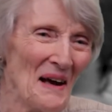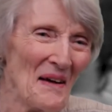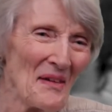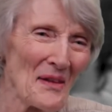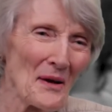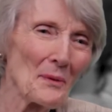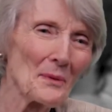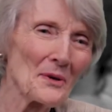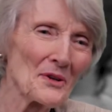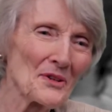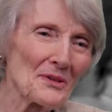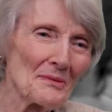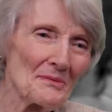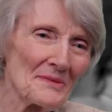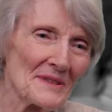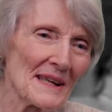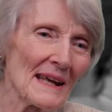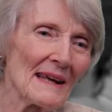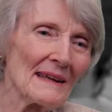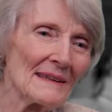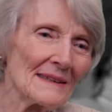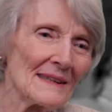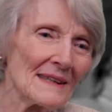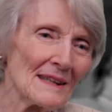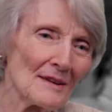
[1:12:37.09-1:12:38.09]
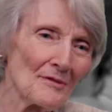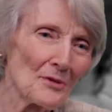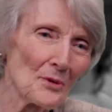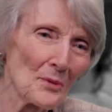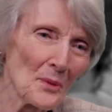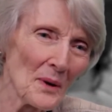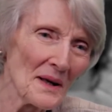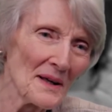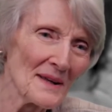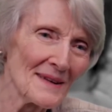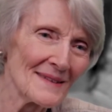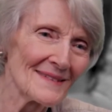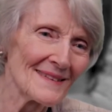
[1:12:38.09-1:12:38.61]
there were some dead
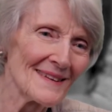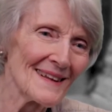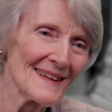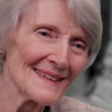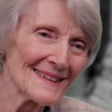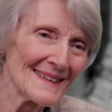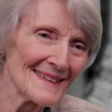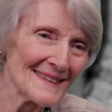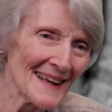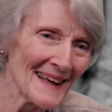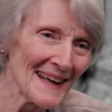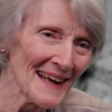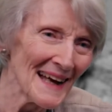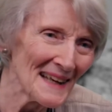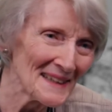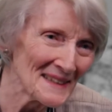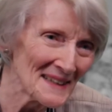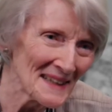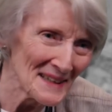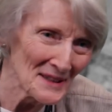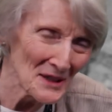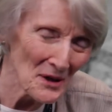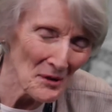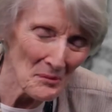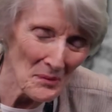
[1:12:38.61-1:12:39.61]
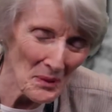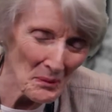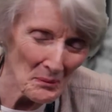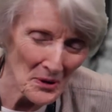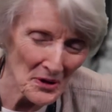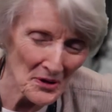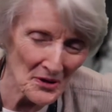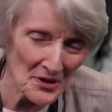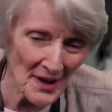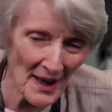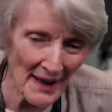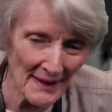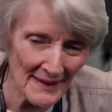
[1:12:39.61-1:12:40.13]
giveaways like yeah. that. I don't remember
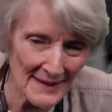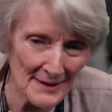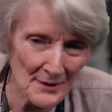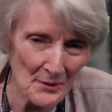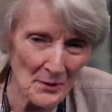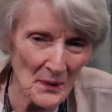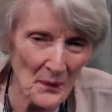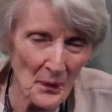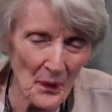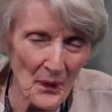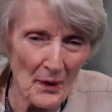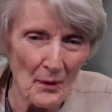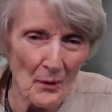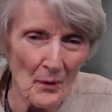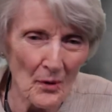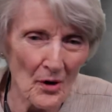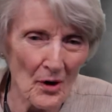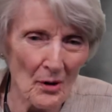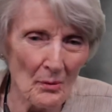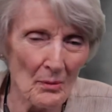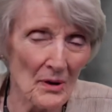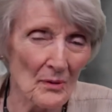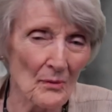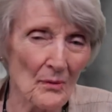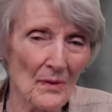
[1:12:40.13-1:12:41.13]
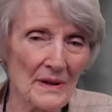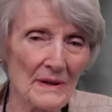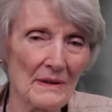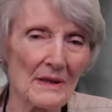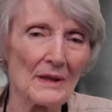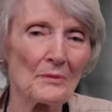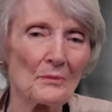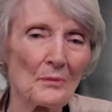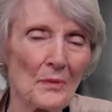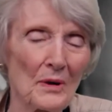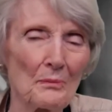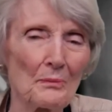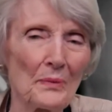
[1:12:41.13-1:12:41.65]
exactly what they were, but we
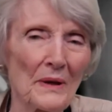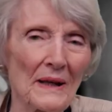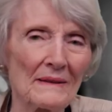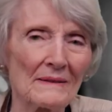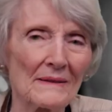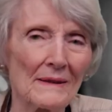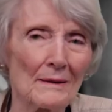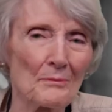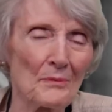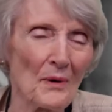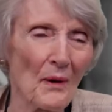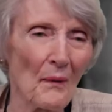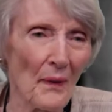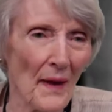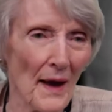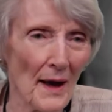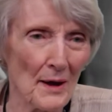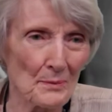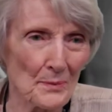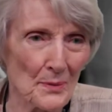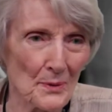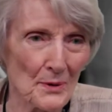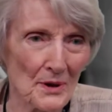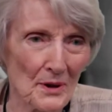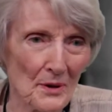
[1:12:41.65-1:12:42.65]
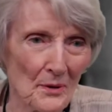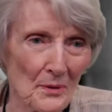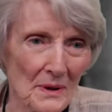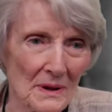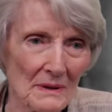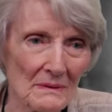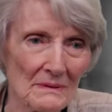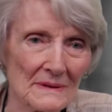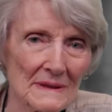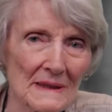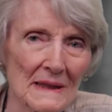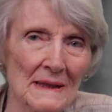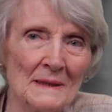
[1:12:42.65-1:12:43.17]
did we picked up on that pretty
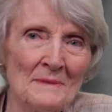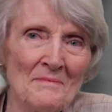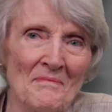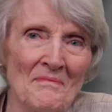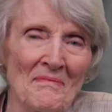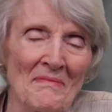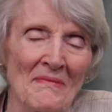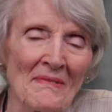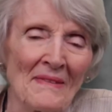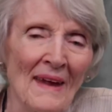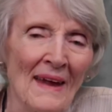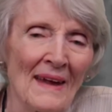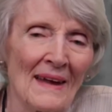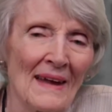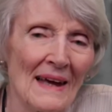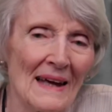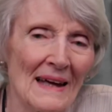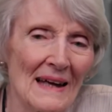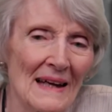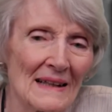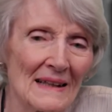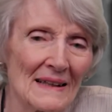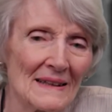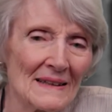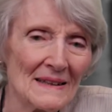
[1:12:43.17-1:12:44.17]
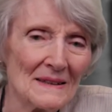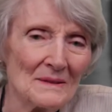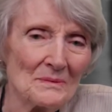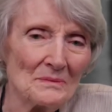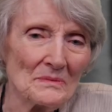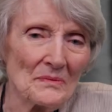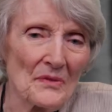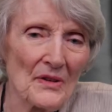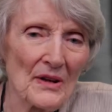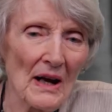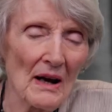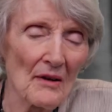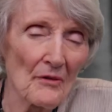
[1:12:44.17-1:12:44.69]
quickly.
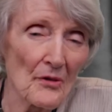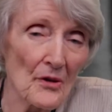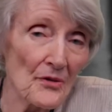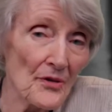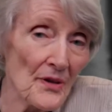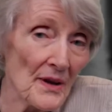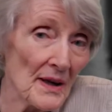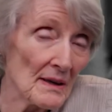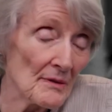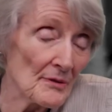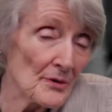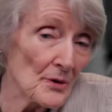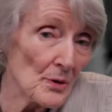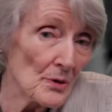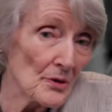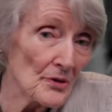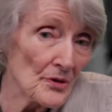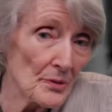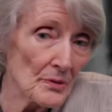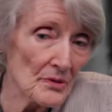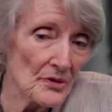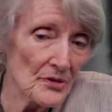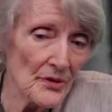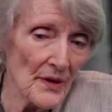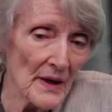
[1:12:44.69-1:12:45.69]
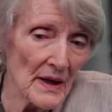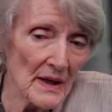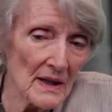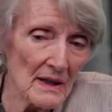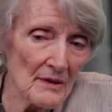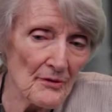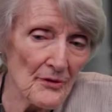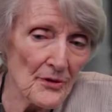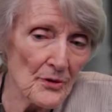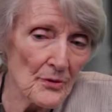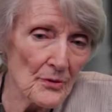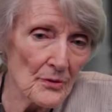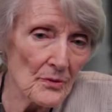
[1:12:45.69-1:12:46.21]
Um, the other thing, of course, is that
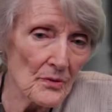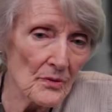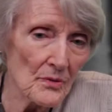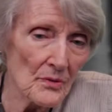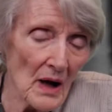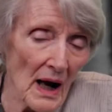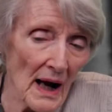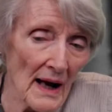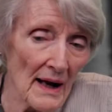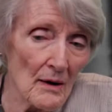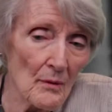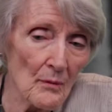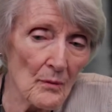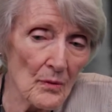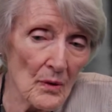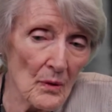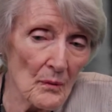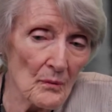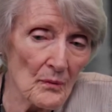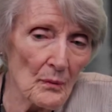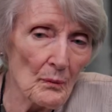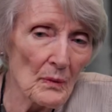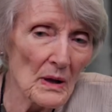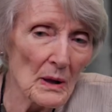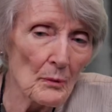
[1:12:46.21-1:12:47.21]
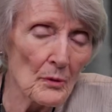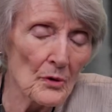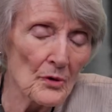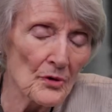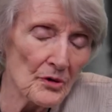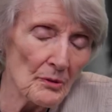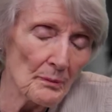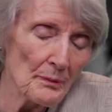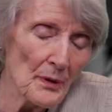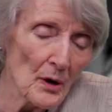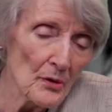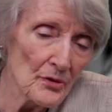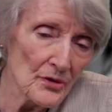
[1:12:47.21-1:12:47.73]
if you, I, we were
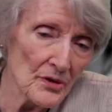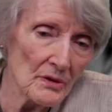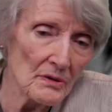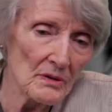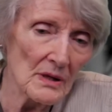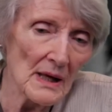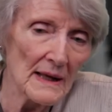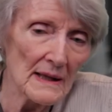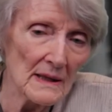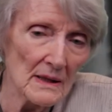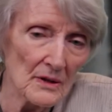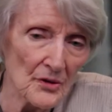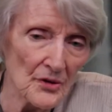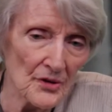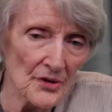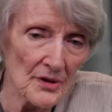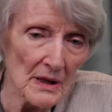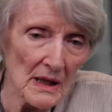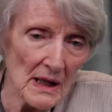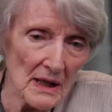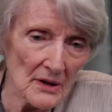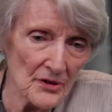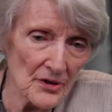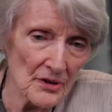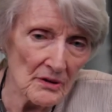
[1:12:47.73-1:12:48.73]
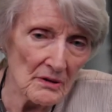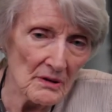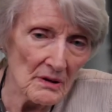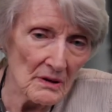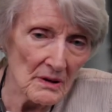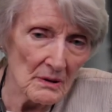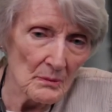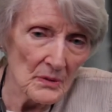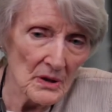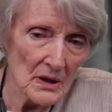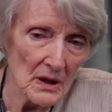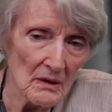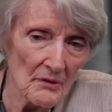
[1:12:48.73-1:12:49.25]
supposed to take a siesta in
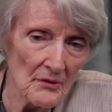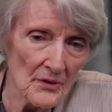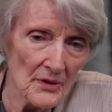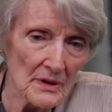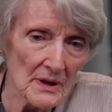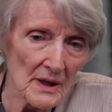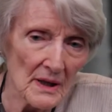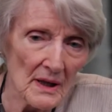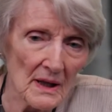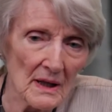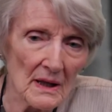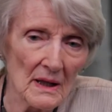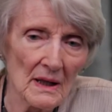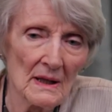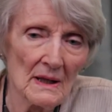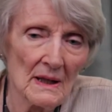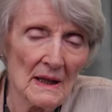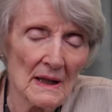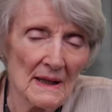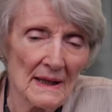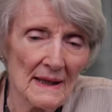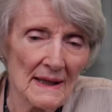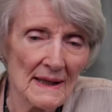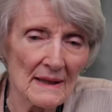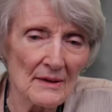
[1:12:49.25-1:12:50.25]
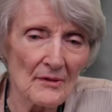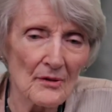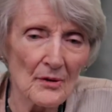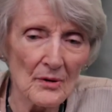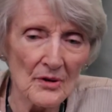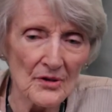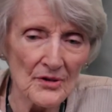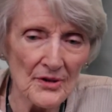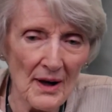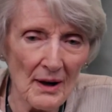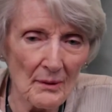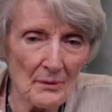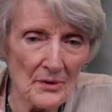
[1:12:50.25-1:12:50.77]
the middle of the day, and of
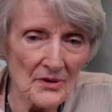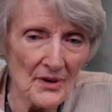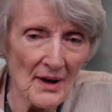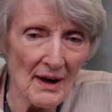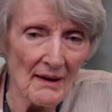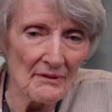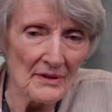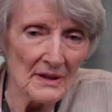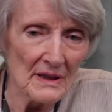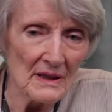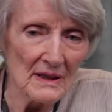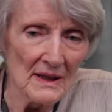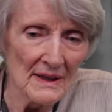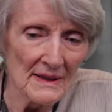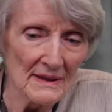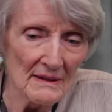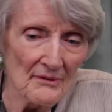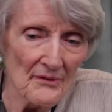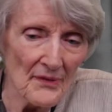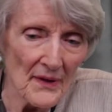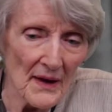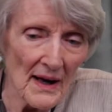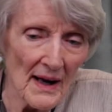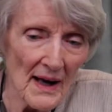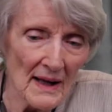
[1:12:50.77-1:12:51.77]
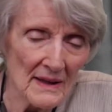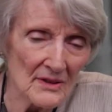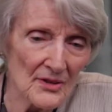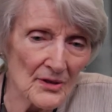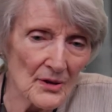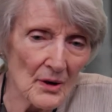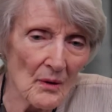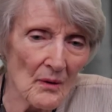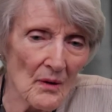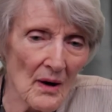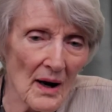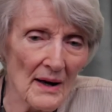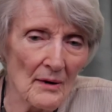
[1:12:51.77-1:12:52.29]
course I was having none of that.
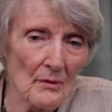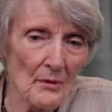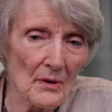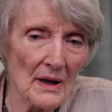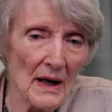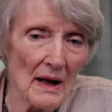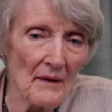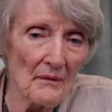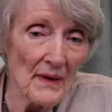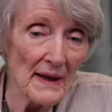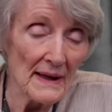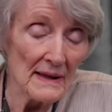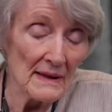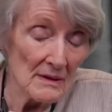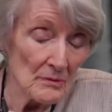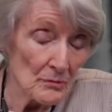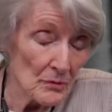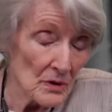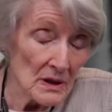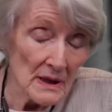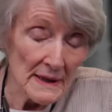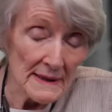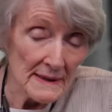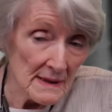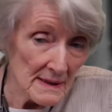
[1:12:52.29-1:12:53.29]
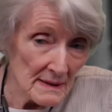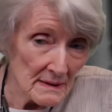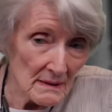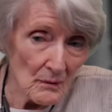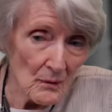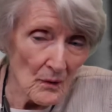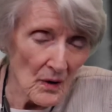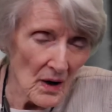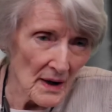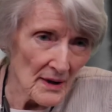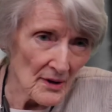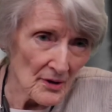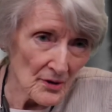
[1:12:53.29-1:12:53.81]
So I and they did, really didn't
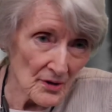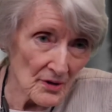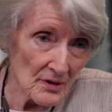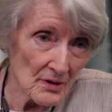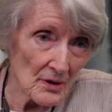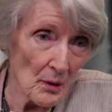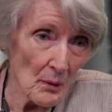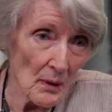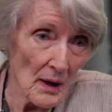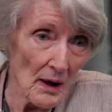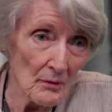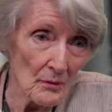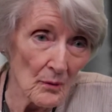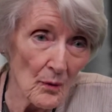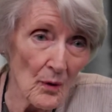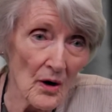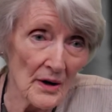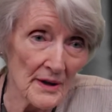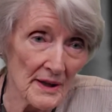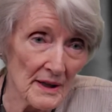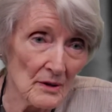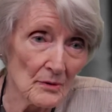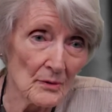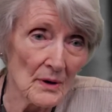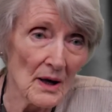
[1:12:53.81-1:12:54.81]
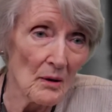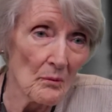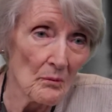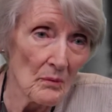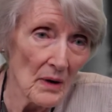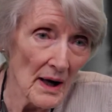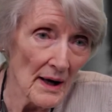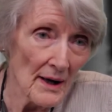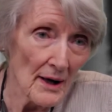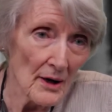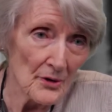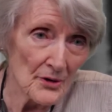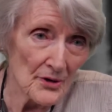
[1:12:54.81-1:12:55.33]
want us to go out walking around
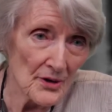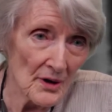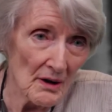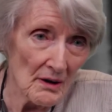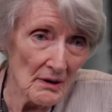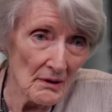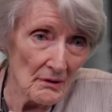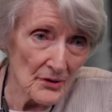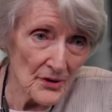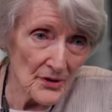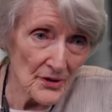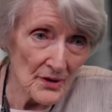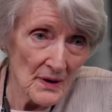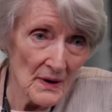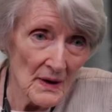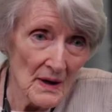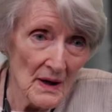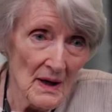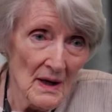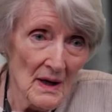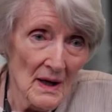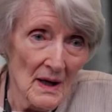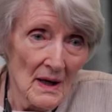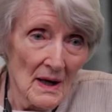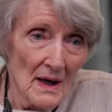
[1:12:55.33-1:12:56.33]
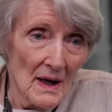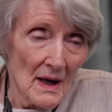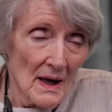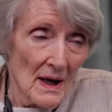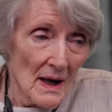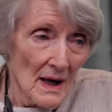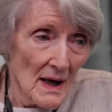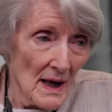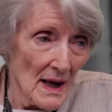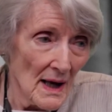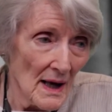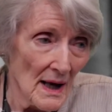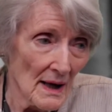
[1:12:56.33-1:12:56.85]
by ourselves. Mm-hmm.
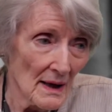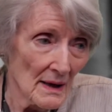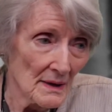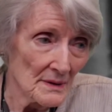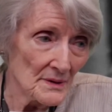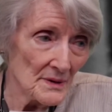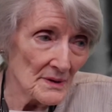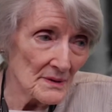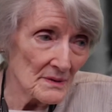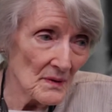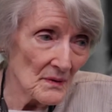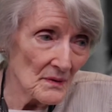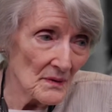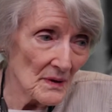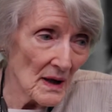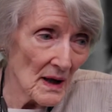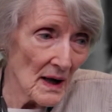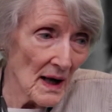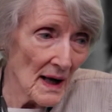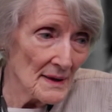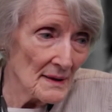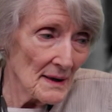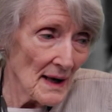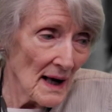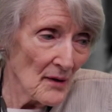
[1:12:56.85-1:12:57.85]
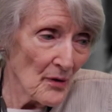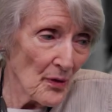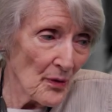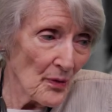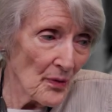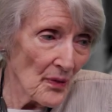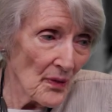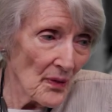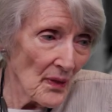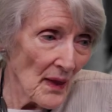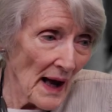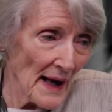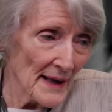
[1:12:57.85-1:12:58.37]
And I, I,
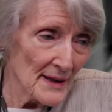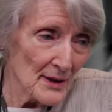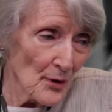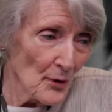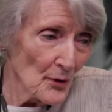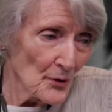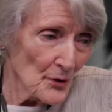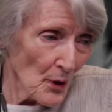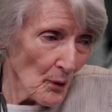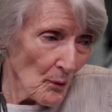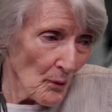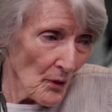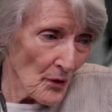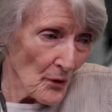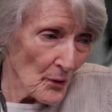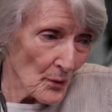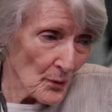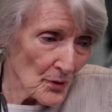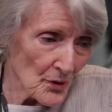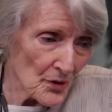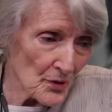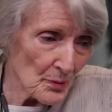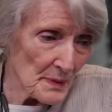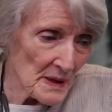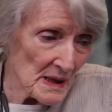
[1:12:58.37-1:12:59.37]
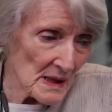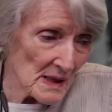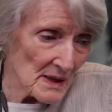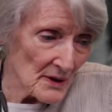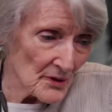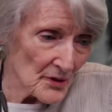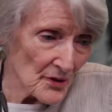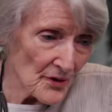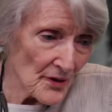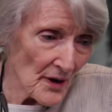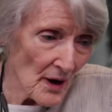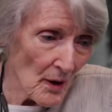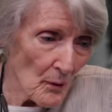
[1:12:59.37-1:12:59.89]
I don't know whether it was
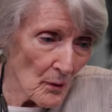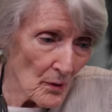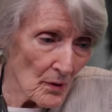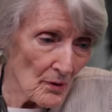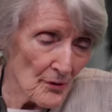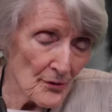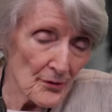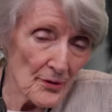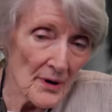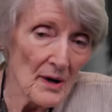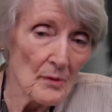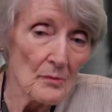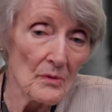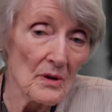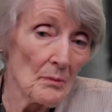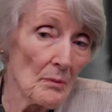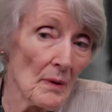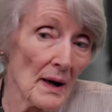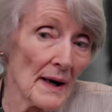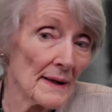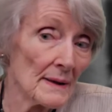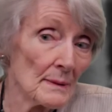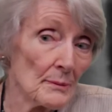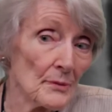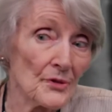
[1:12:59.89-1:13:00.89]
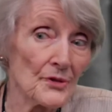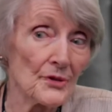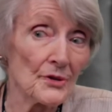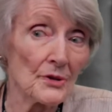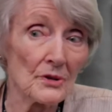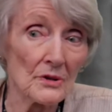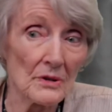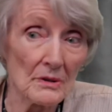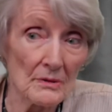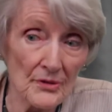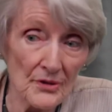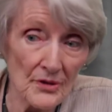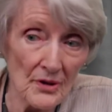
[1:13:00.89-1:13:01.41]
because they were afraid we might
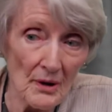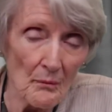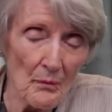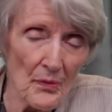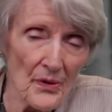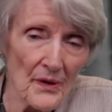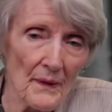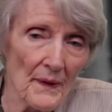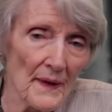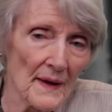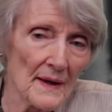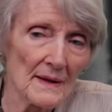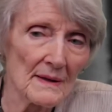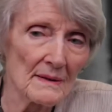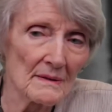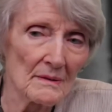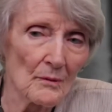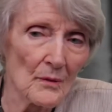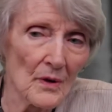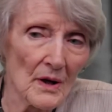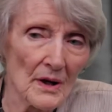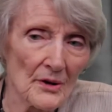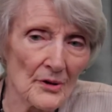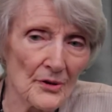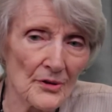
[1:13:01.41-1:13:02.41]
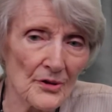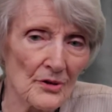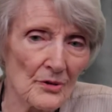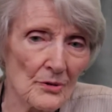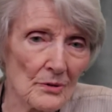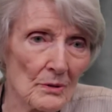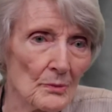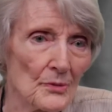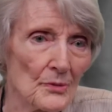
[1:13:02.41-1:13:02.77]
observe something they didn't want us to